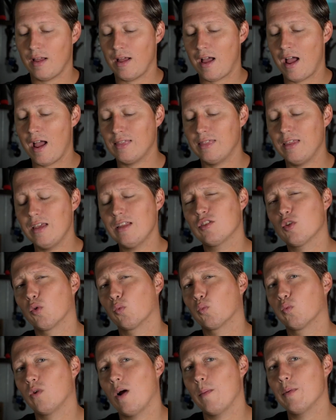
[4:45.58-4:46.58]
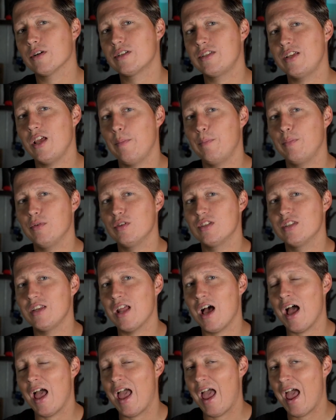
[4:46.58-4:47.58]
I think the rubber tip is
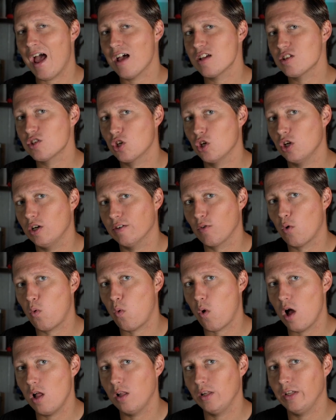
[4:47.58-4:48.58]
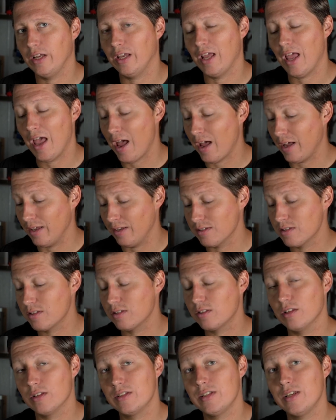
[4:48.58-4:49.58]
not as good of quality as
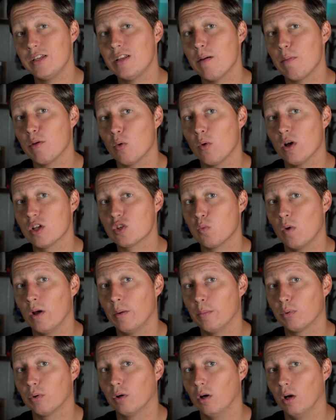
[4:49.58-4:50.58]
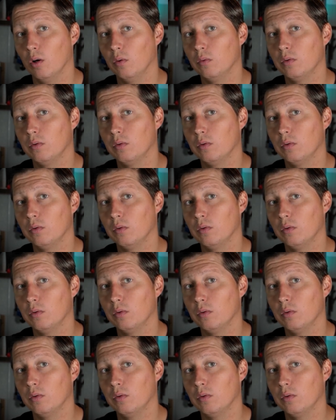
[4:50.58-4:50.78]
the TWS1 Pro.